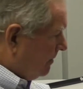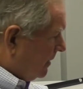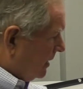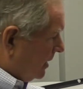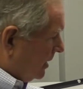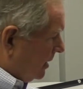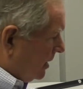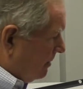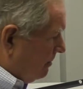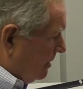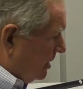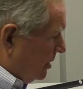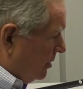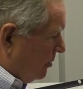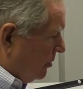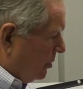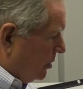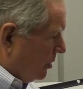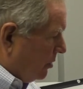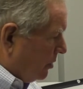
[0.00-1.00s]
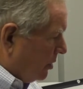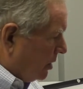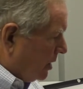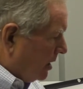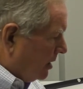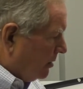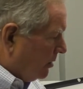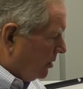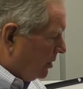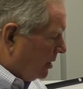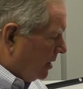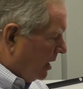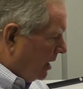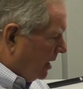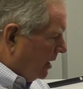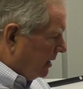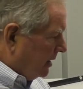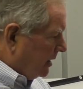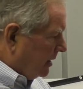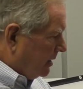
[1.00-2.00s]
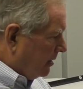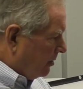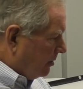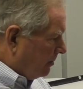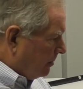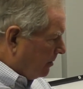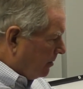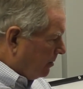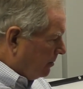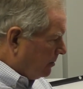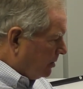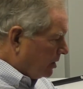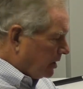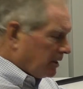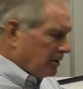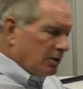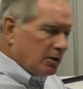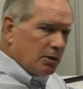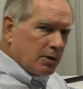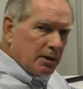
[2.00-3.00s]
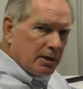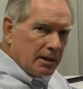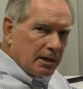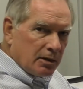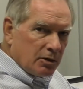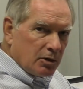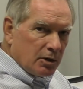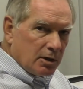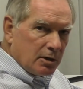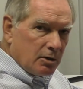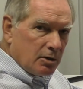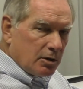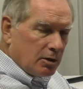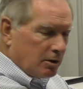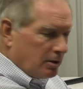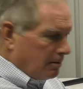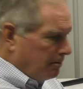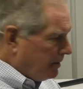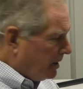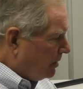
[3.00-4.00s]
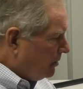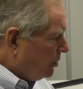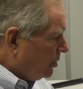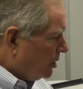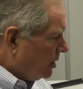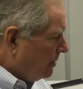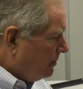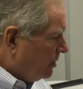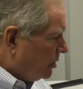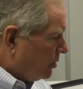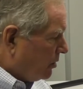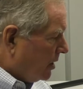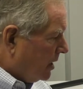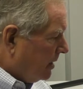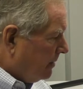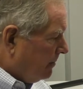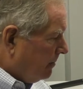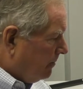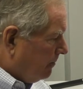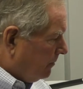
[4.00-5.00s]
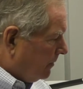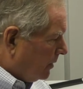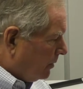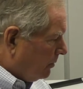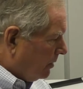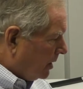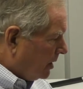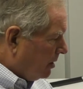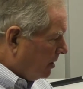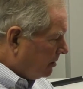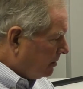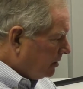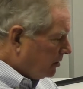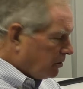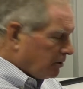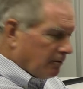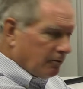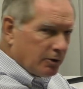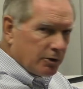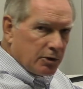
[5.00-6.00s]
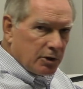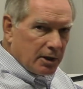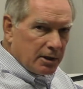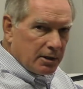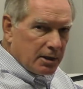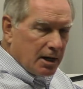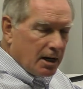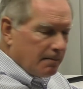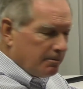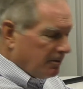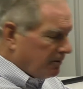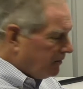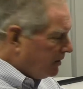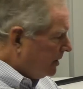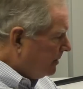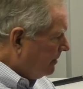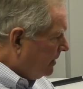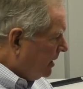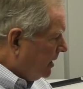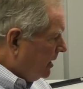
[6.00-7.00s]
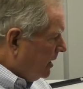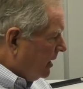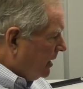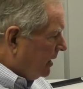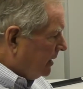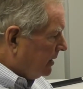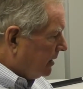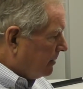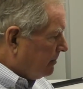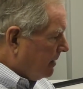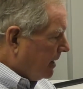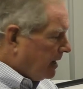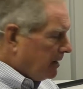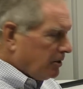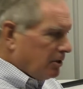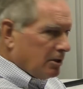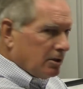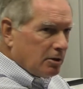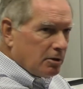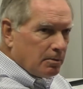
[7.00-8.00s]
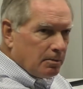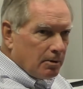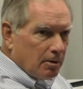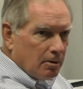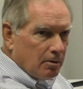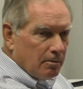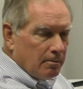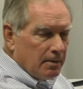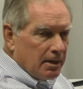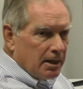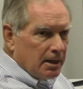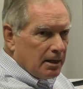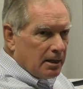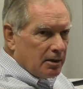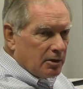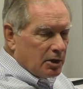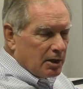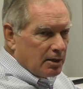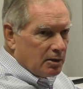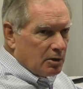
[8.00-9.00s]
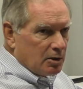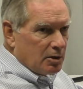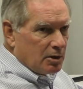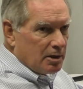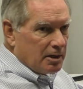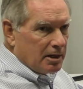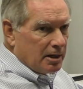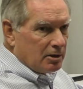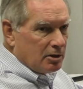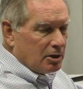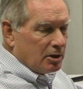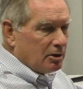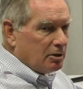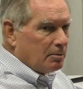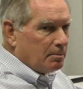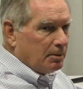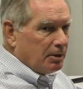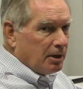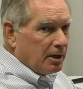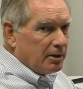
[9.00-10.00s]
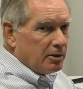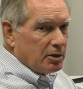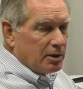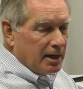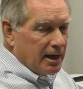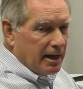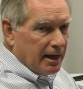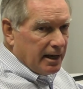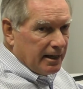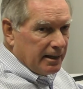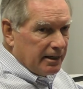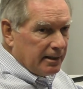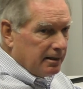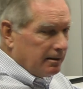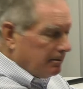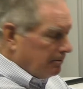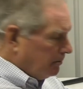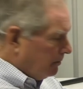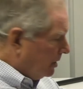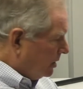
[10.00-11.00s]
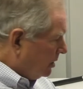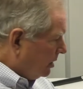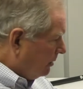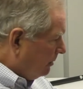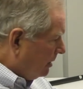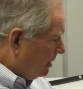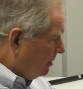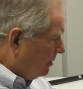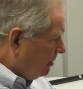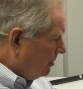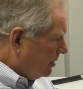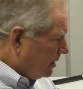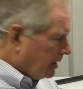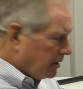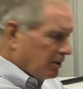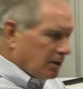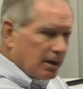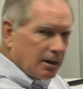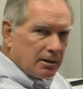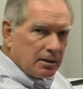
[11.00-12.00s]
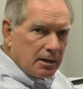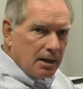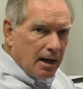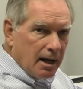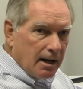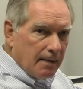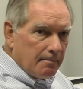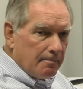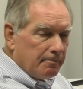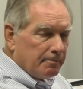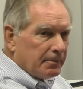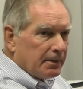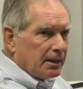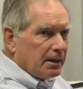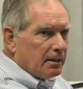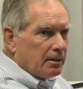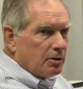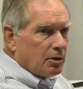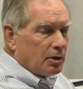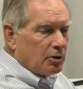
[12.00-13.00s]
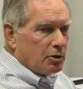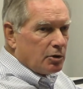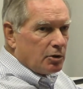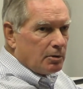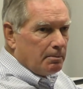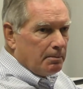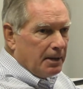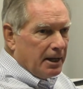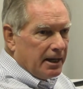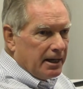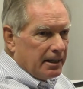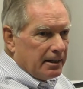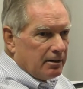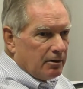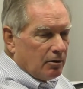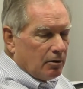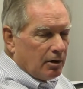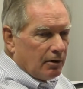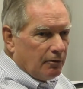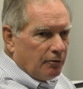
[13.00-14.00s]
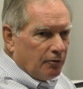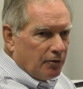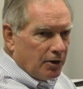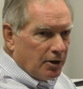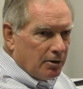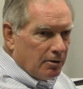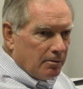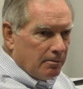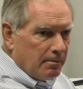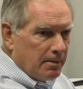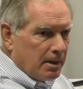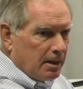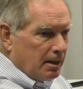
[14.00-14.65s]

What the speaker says: can be used to sense, the eddy current probe senses the distance to the metal substrate regardless of what's on top of it, and the capacitance probe senses the distance plus any material that's on top, such as a paint or a film